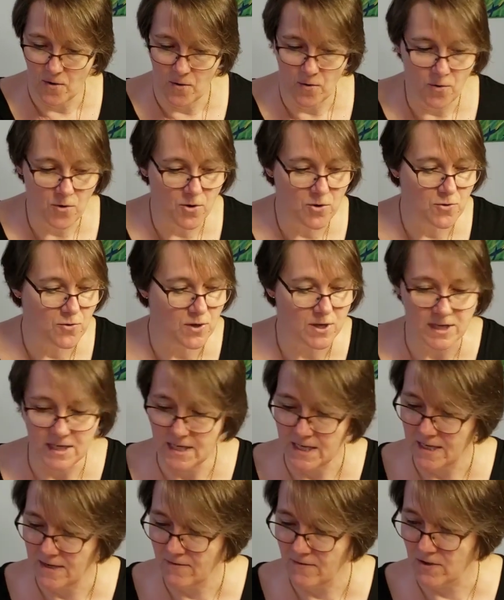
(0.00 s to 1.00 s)
Or you can
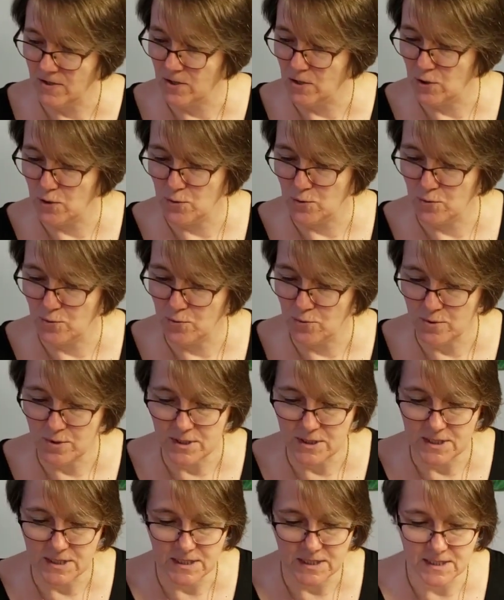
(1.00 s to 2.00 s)
even
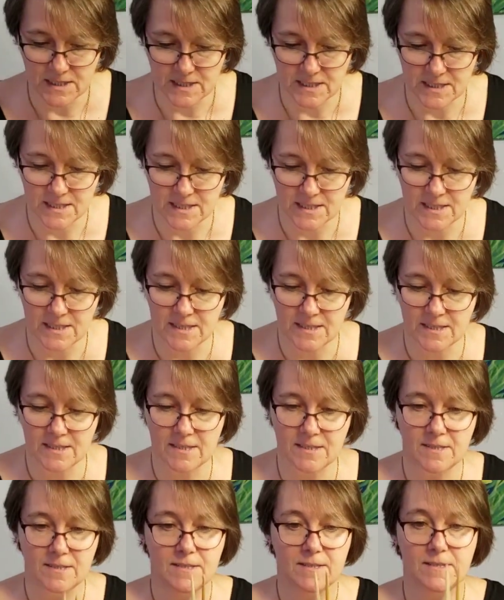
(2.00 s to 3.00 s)
use
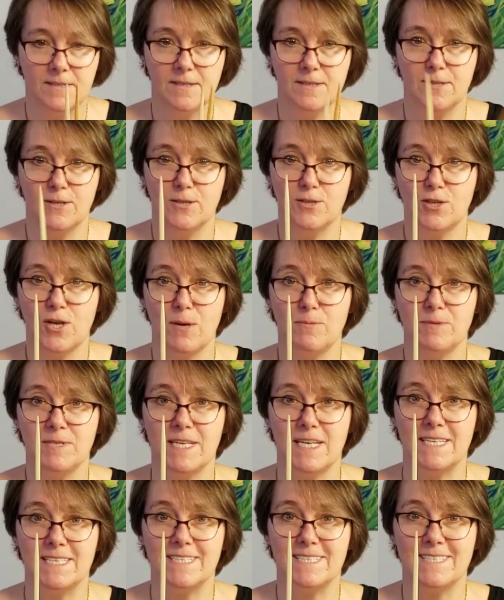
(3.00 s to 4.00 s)

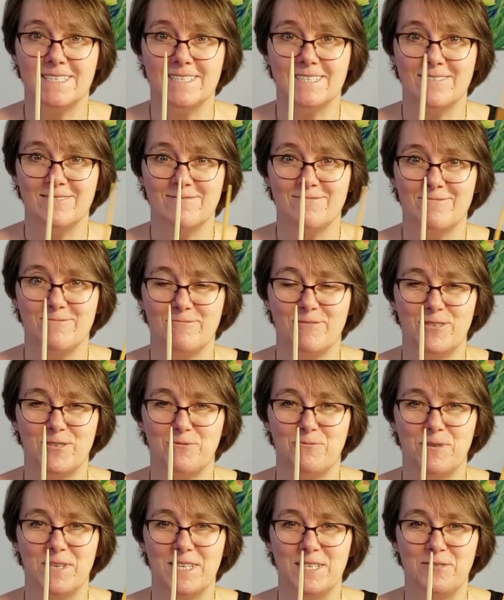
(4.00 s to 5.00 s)
chopsticks,
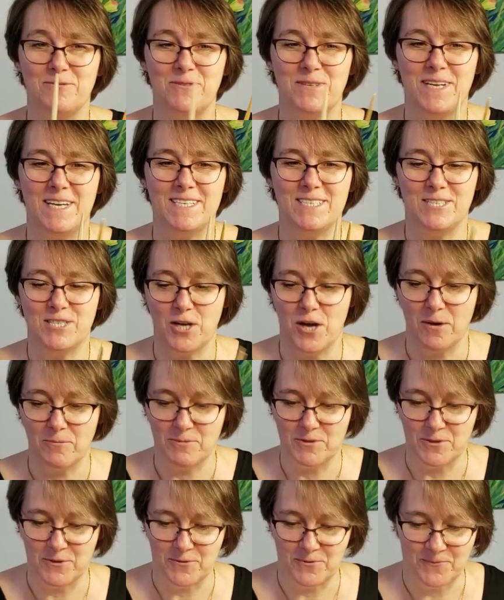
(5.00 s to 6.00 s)
which really do a nice
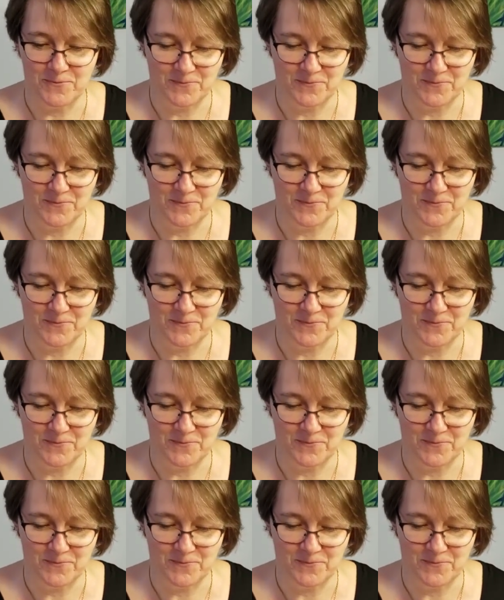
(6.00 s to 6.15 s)
job too.